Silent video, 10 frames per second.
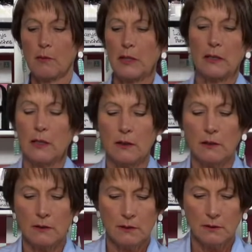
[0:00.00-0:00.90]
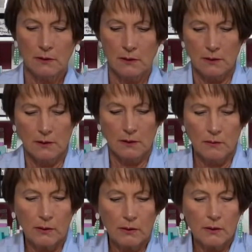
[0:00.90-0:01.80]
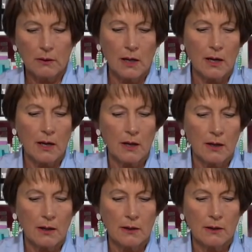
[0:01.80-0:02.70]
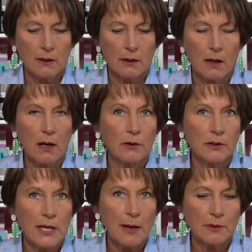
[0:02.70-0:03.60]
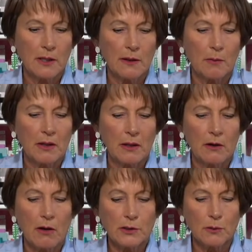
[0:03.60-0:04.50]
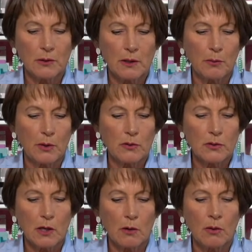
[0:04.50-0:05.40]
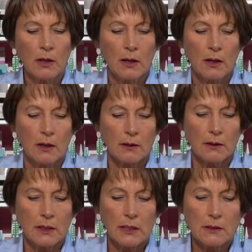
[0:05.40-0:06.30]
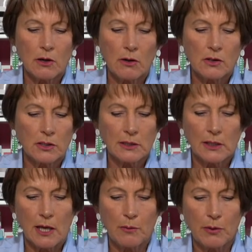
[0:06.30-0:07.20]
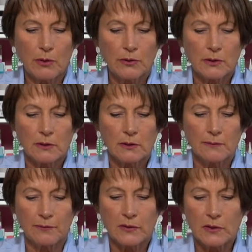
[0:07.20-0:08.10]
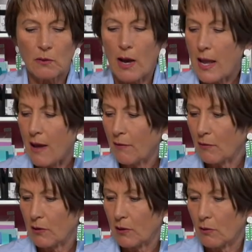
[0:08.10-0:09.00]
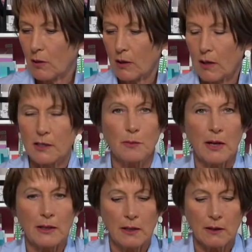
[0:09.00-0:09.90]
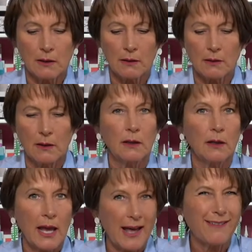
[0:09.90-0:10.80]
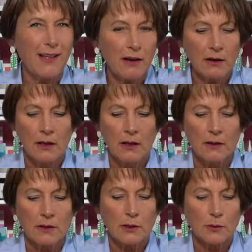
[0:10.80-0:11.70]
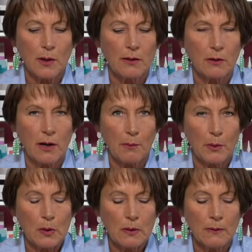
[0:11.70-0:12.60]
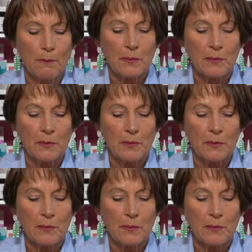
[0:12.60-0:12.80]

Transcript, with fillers: or I mean in with uh, colored tabs on them and then also with numbers. So these are just labeled. So I have everything organized by in a catalog. That's why they're numbered.